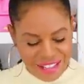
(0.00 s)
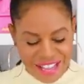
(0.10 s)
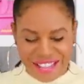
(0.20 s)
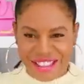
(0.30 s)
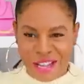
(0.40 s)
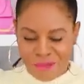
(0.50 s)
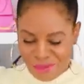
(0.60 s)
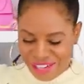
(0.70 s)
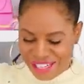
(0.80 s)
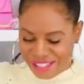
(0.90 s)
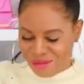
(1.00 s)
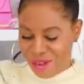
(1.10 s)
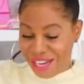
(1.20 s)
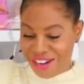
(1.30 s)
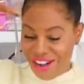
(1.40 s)
at that price,
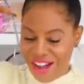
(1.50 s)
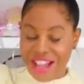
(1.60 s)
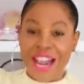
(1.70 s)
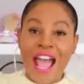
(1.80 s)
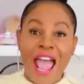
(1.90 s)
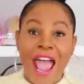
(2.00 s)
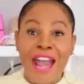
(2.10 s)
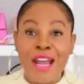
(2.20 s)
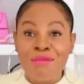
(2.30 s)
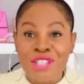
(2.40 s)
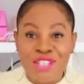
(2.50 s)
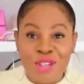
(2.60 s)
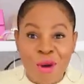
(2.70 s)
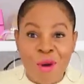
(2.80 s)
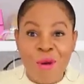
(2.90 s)
why not? And I'm
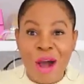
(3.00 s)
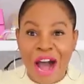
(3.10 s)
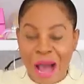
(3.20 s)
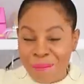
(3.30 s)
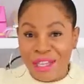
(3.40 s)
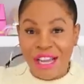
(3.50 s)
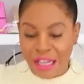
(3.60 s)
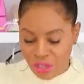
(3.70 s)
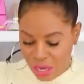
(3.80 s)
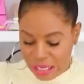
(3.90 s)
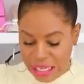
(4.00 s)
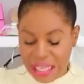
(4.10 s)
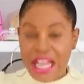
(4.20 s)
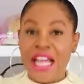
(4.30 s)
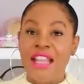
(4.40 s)
so happy I got
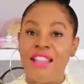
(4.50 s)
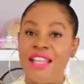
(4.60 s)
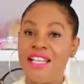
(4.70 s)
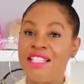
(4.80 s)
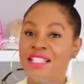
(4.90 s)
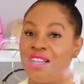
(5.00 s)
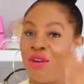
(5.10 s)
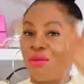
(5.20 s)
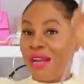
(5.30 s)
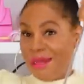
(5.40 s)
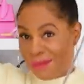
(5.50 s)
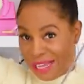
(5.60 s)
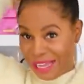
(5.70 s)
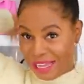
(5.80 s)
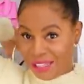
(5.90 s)
it. This is a great
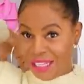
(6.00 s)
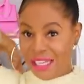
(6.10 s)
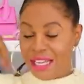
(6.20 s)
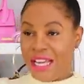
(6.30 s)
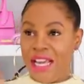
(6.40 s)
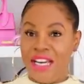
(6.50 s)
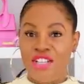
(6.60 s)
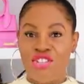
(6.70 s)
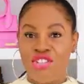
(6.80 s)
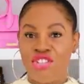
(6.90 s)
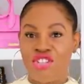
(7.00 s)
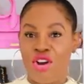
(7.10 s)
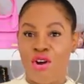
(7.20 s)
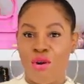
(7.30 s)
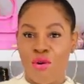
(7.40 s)
bag. Like, it is
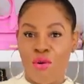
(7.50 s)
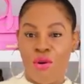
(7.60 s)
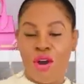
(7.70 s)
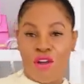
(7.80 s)
so